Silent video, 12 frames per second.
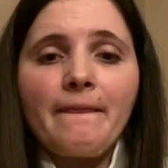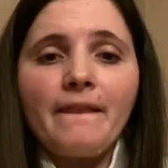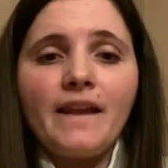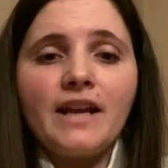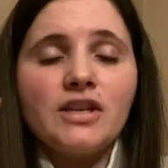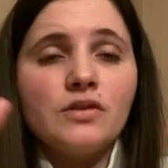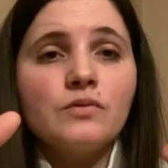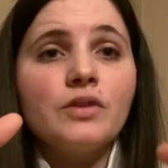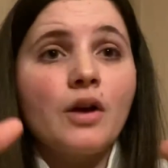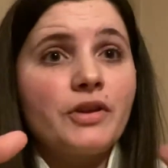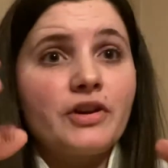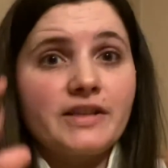
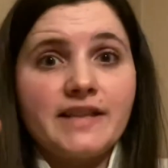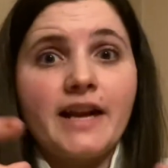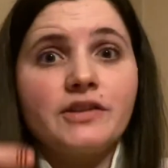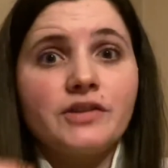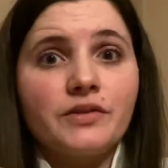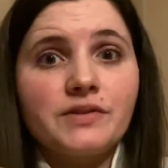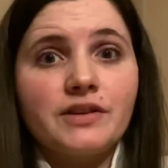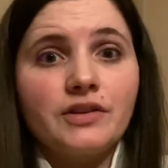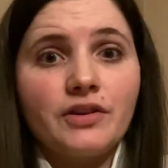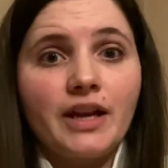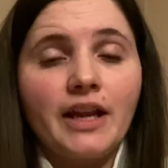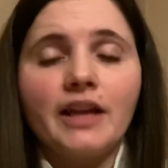your exact dose that you're
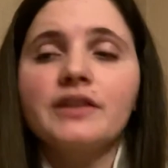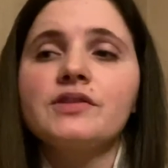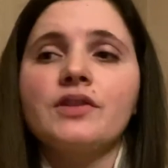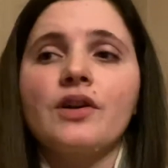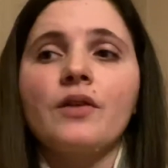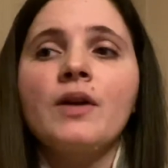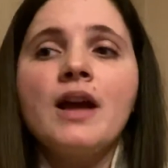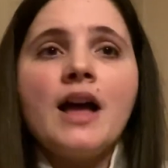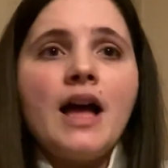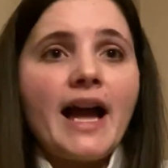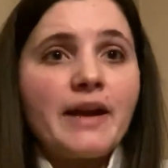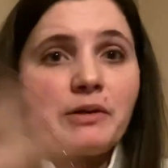getting. So
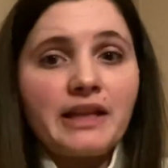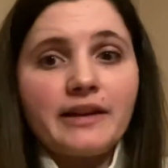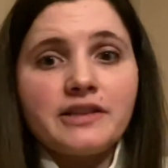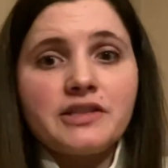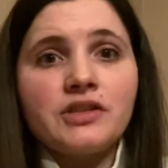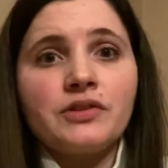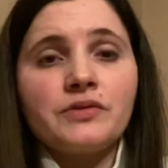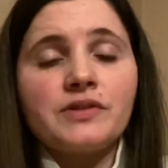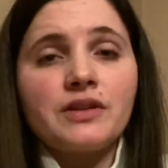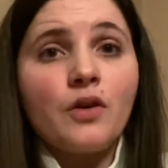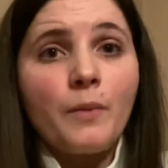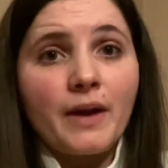I really like to use the
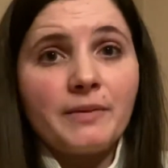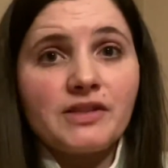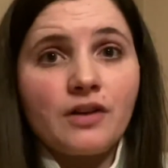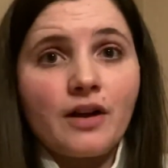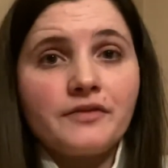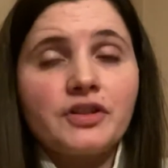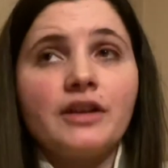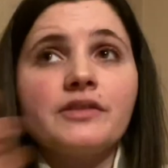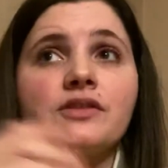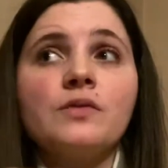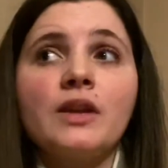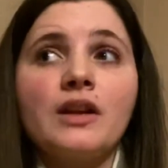Copaiba soft gels.
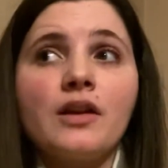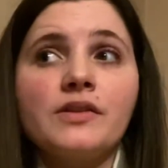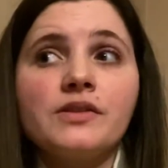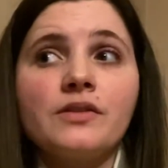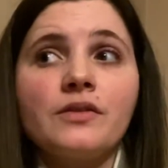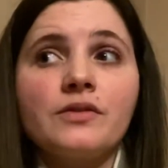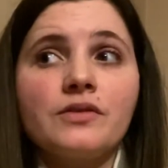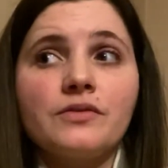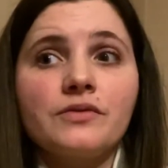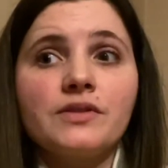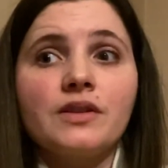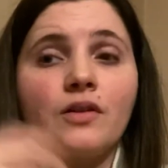You can also
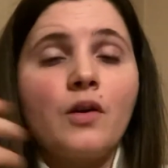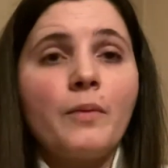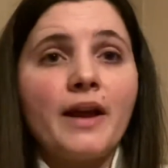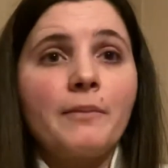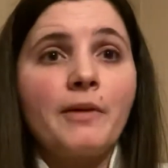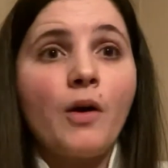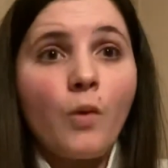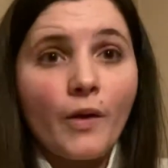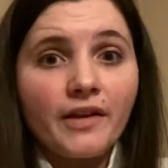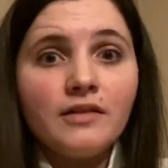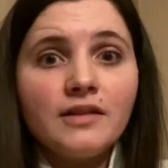use the Copaiba oil,